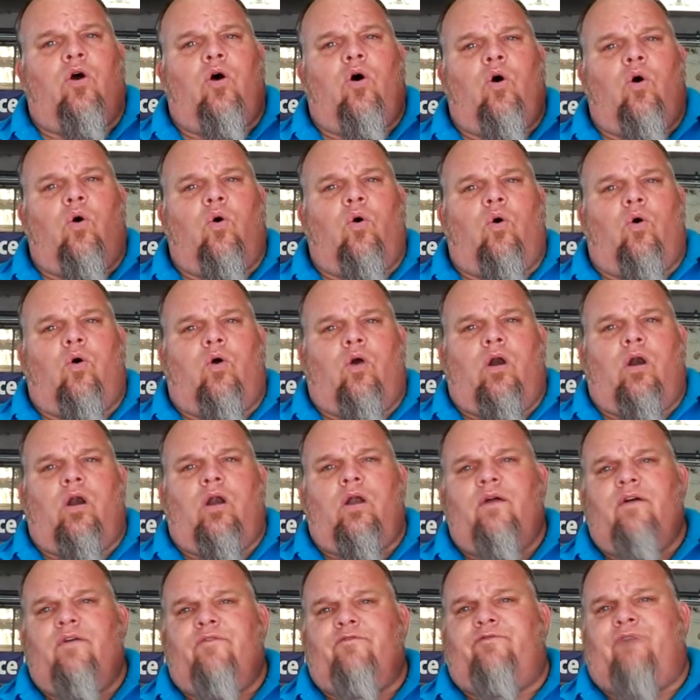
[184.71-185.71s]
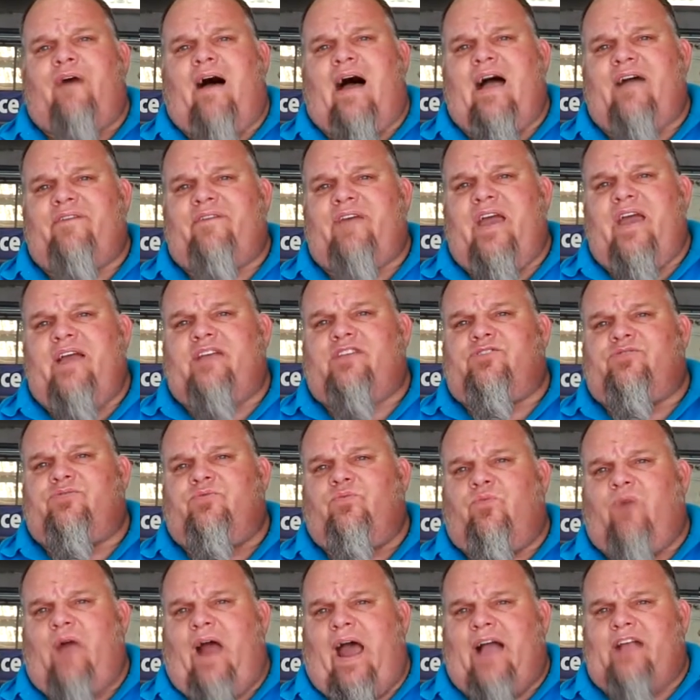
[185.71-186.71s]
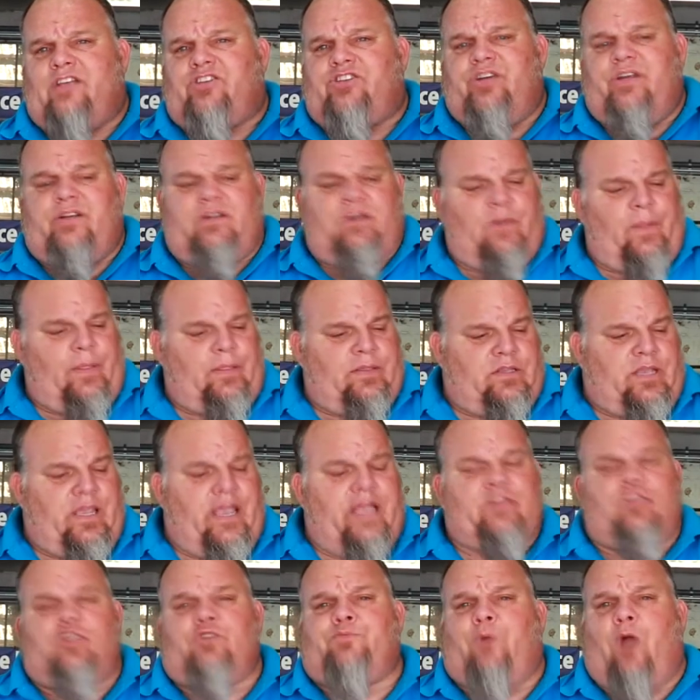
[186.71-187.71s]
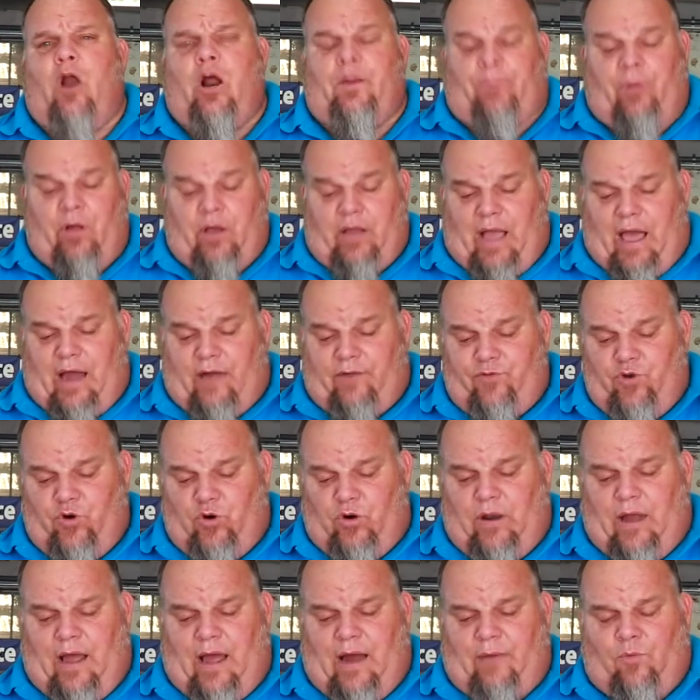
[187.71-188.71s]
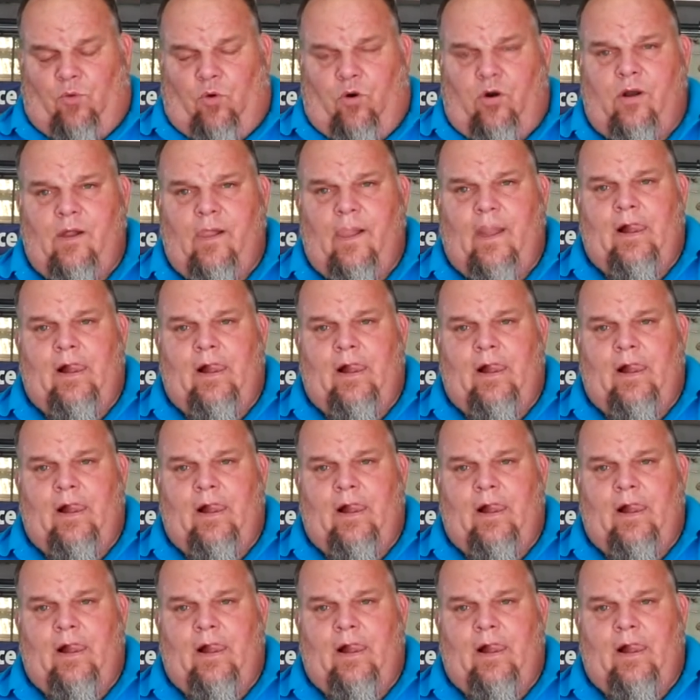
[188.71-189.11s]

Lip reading: or 5/8 ratchet to get the spark plug out of your lawnmower.